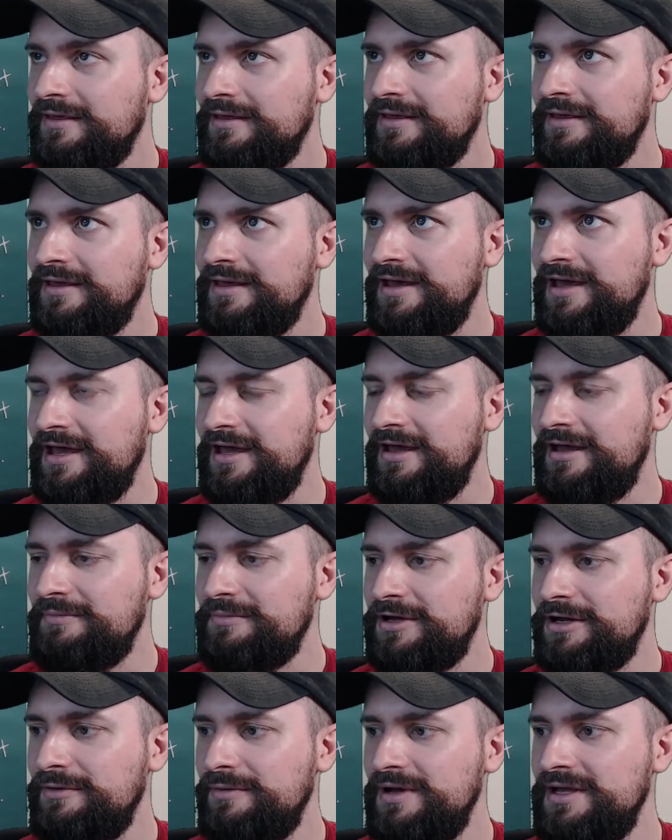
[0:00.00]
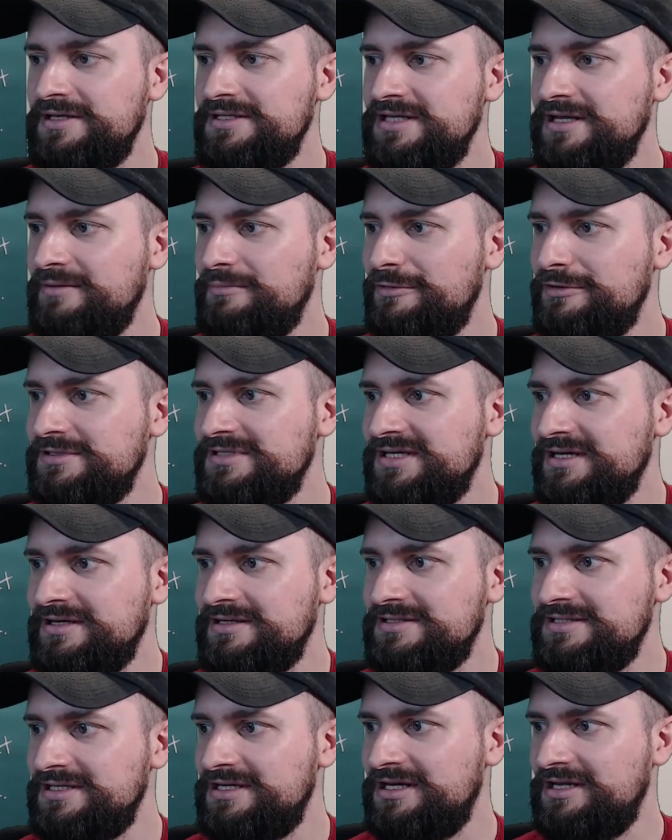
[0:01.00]
Okay, I'm going to wait 10 more
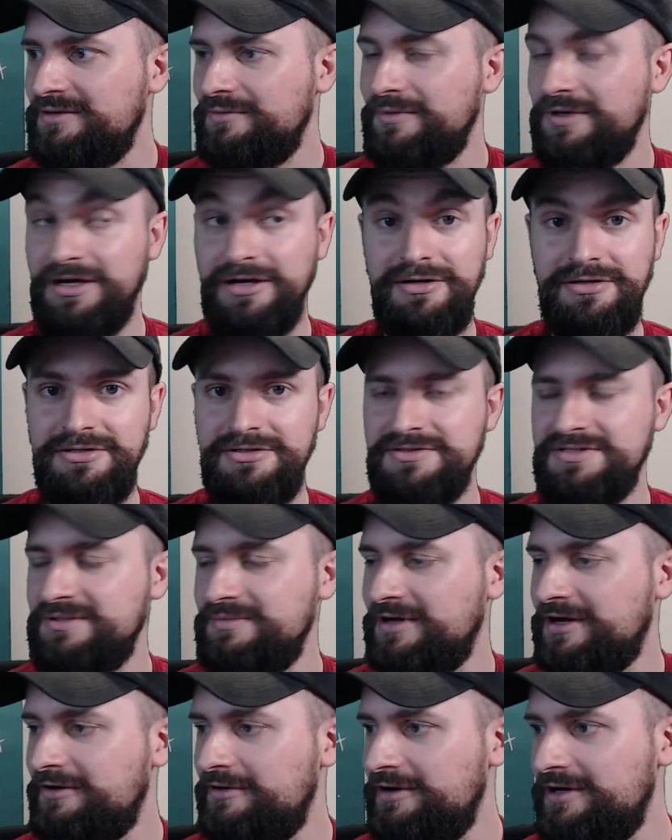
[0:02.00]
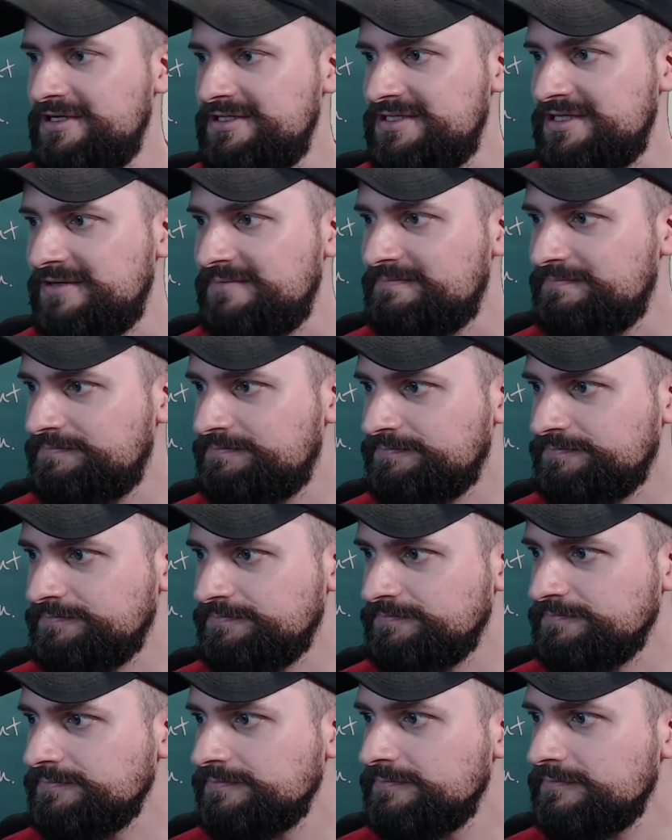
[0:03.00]
seconds and then we're going to do something crazy.
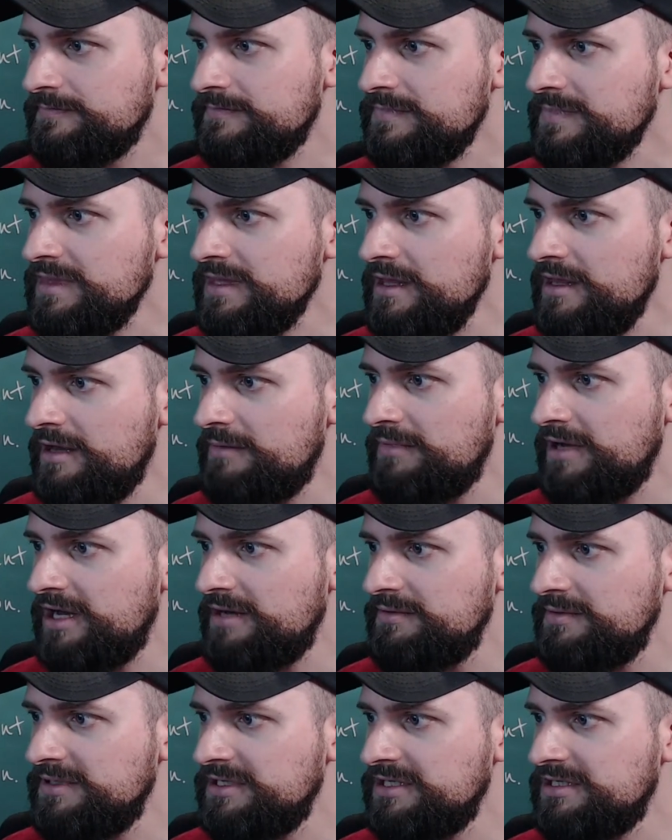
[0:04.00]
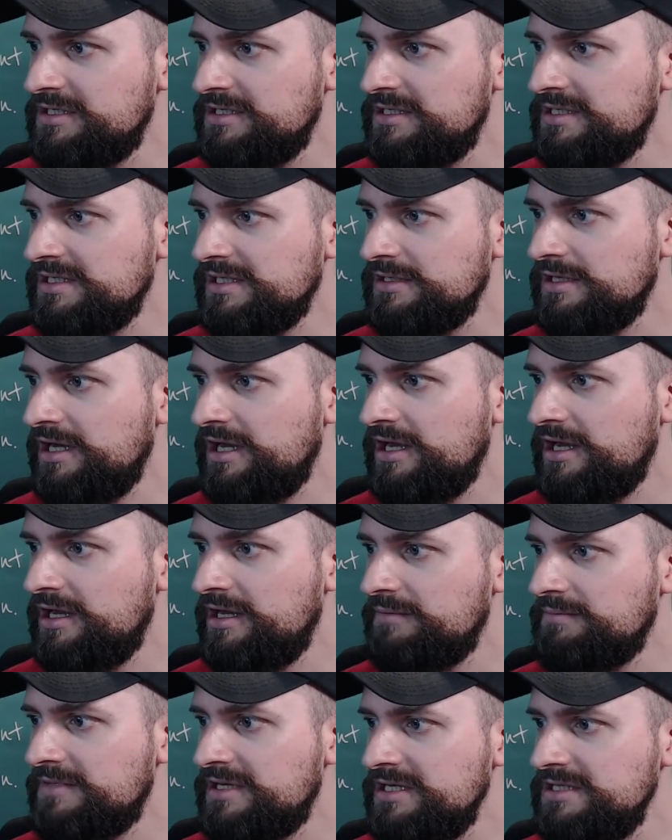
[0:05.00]
I'm
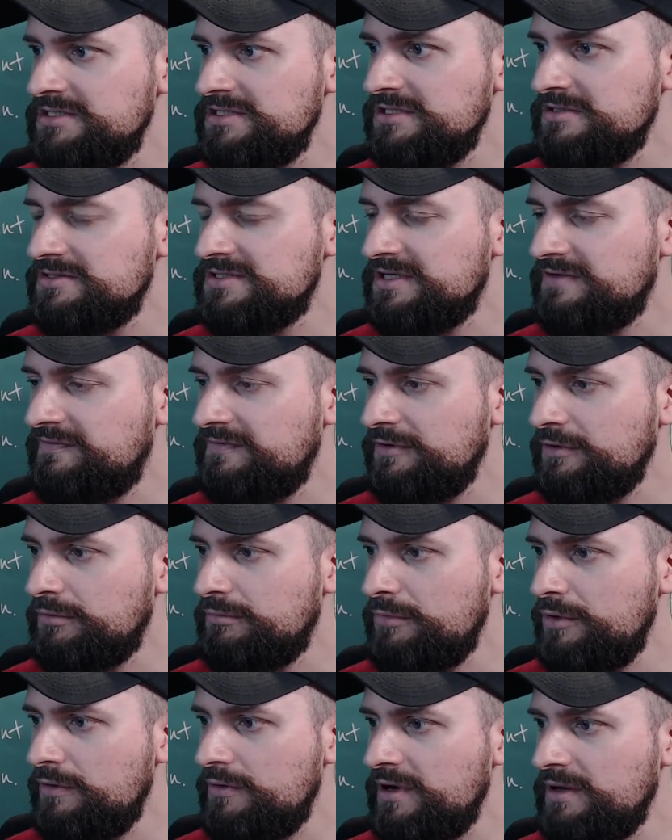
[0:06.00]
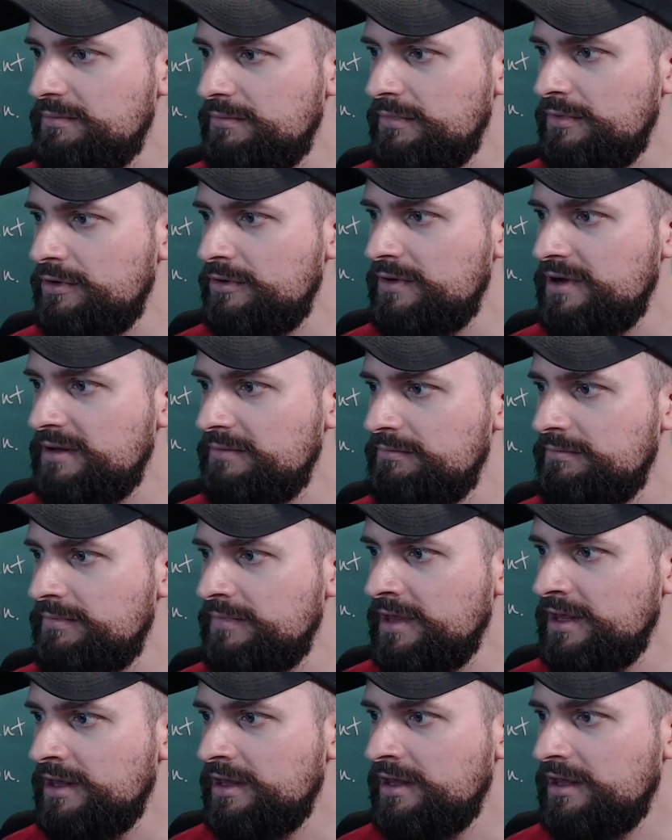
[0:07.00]
keen to use infoodle more and more and
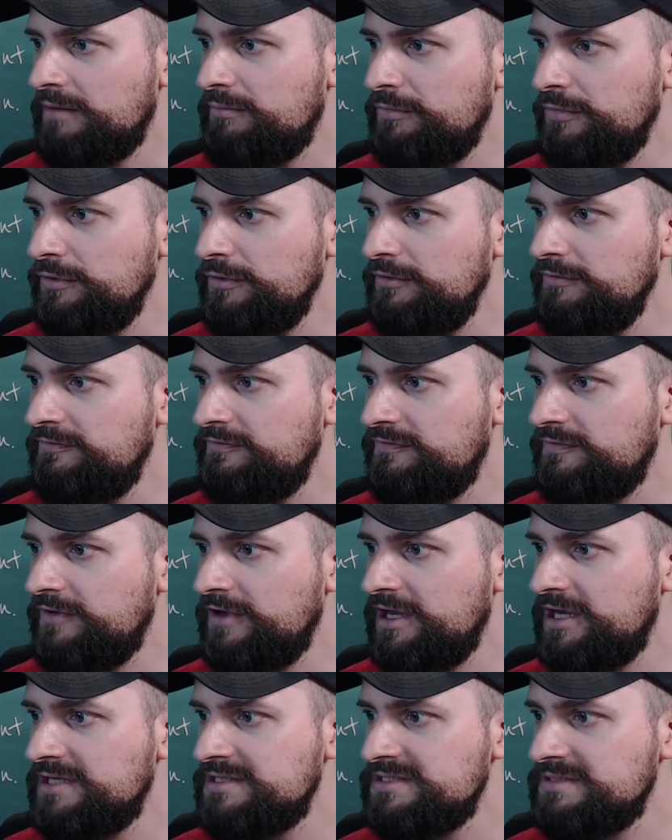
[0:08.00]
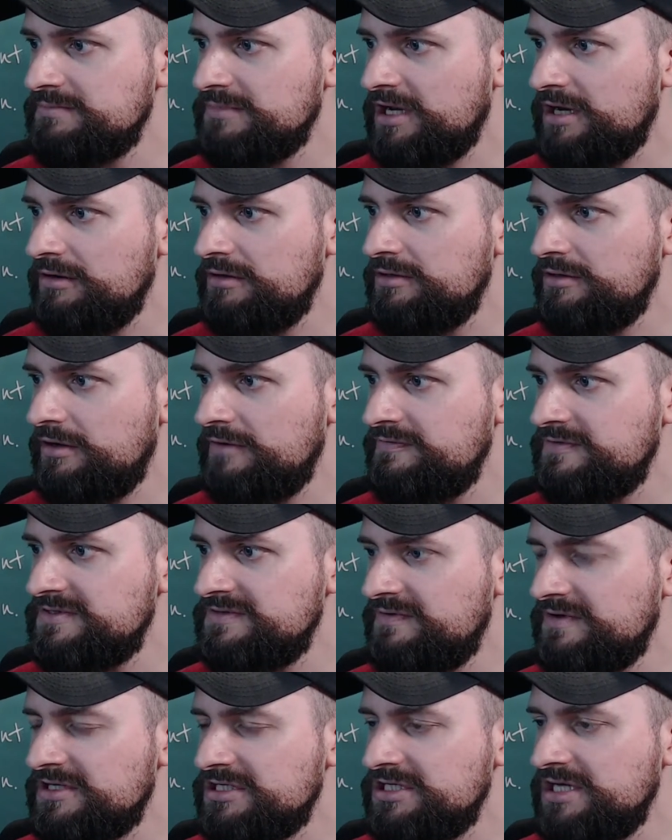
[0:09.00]
move some current office
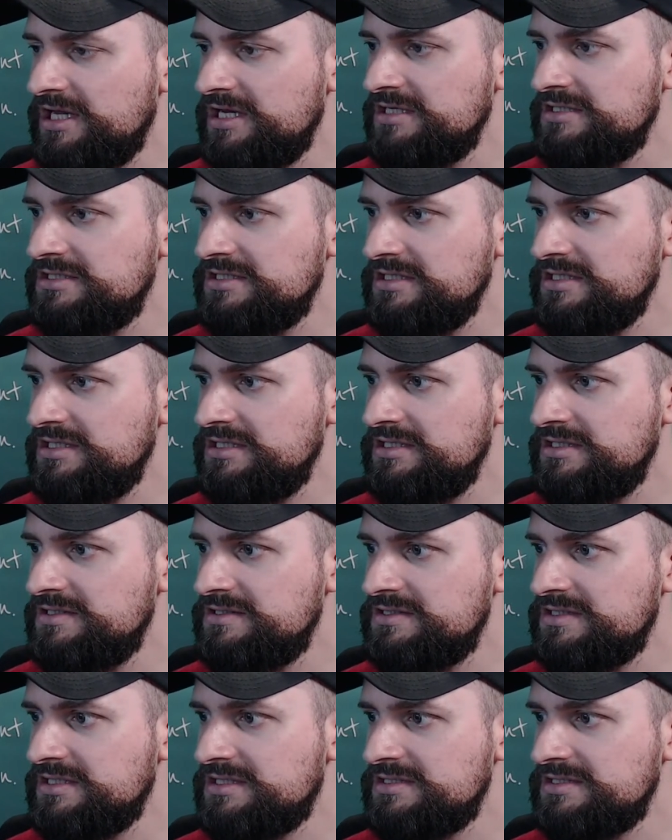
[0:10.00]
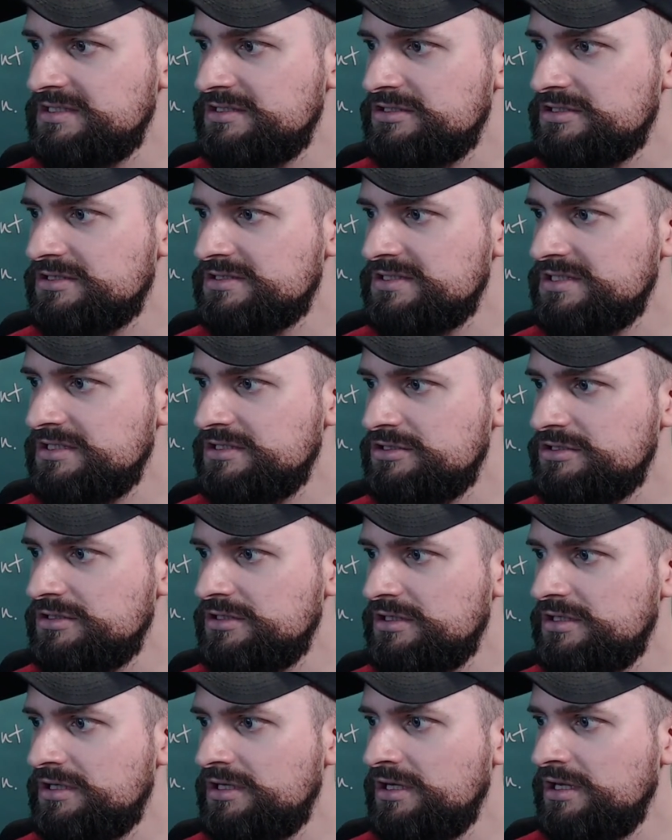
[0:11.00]
functionalities,
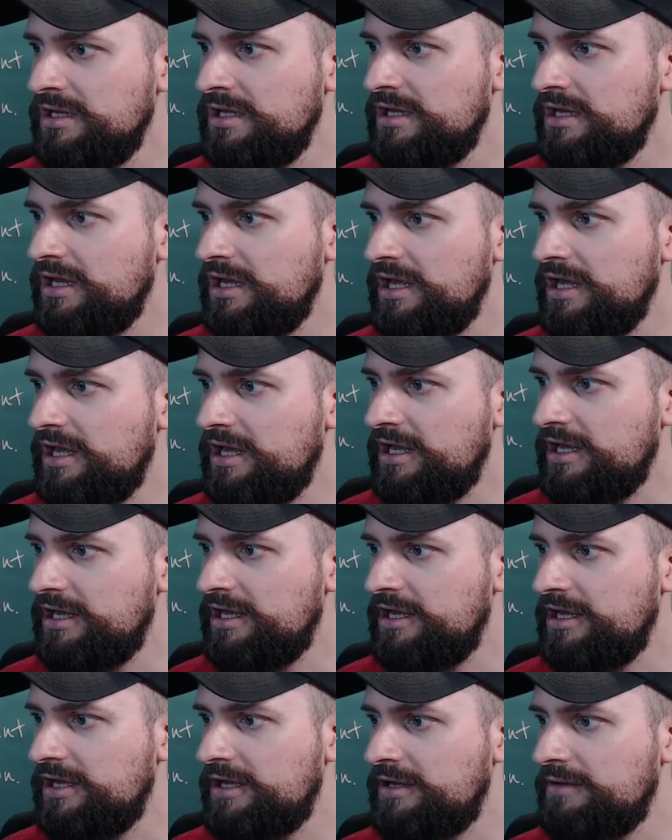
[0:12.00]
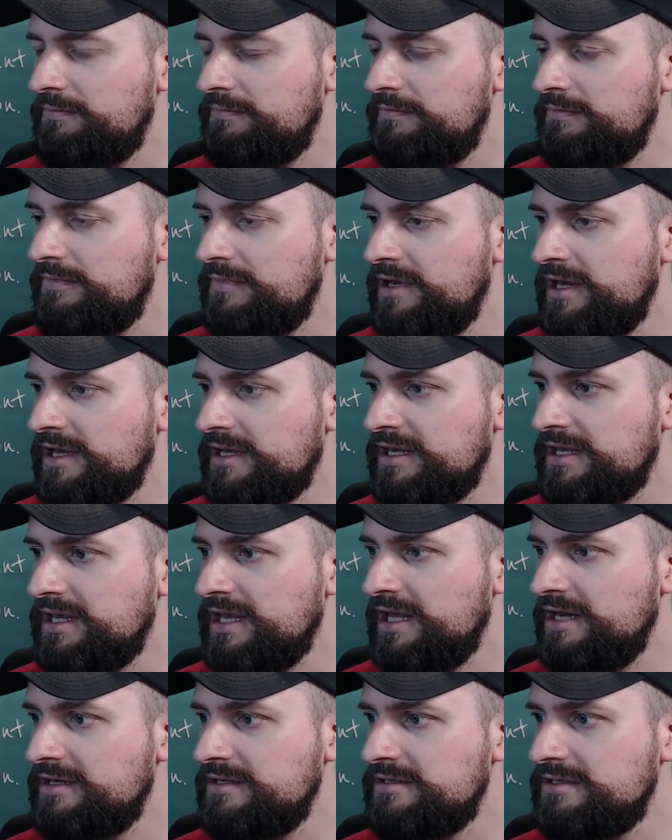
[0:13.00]
etc., like a
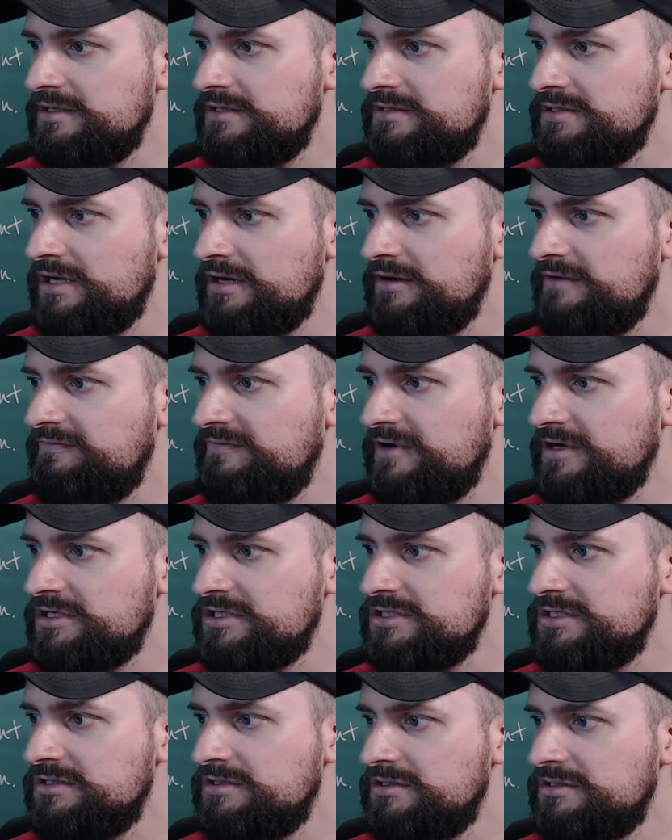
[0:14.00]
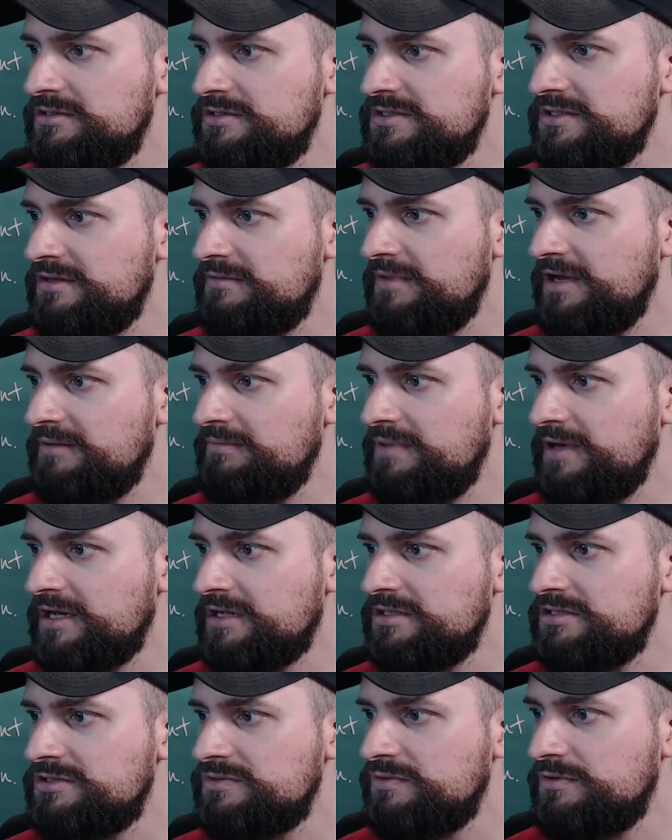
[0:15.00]
calendar diary function to the main
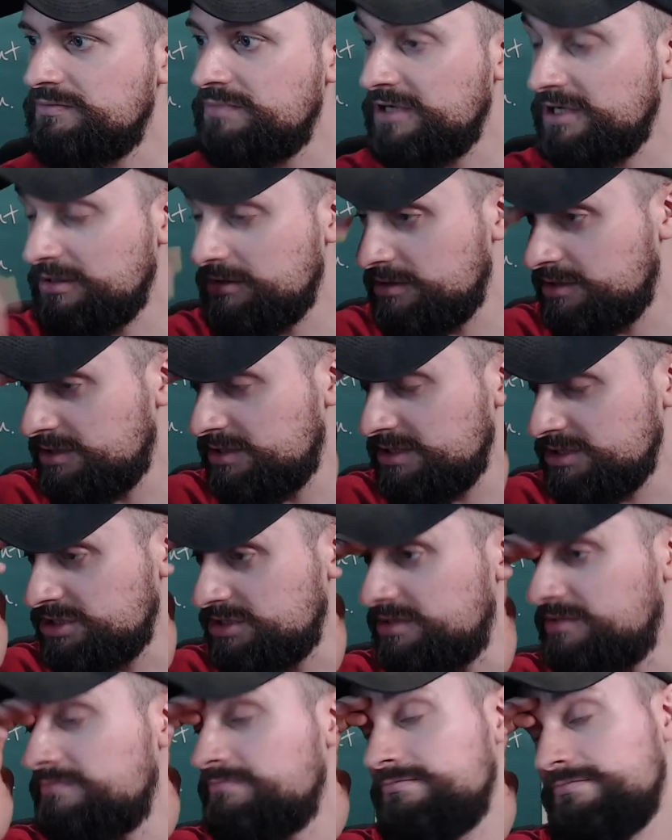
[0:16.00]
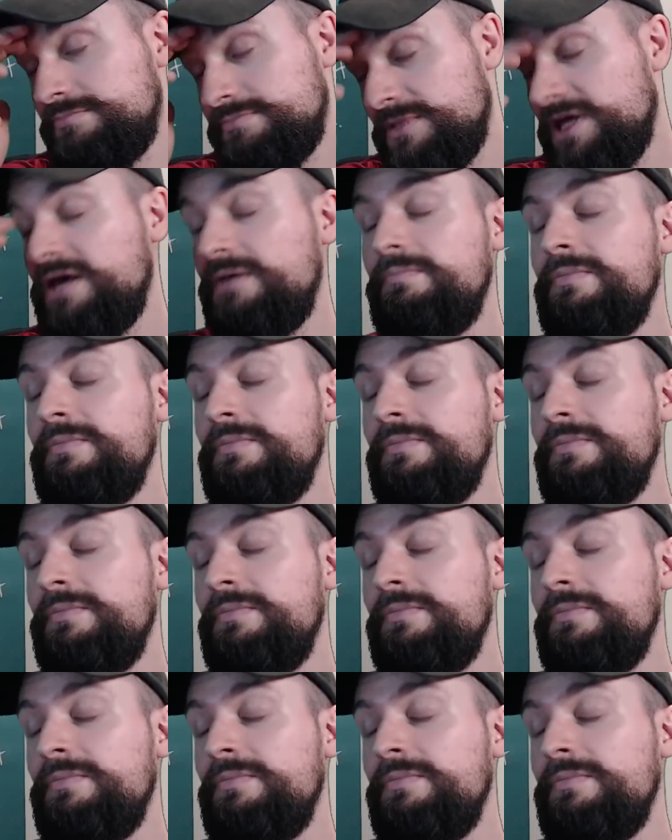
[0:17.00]
package would be a good addition. Yeah,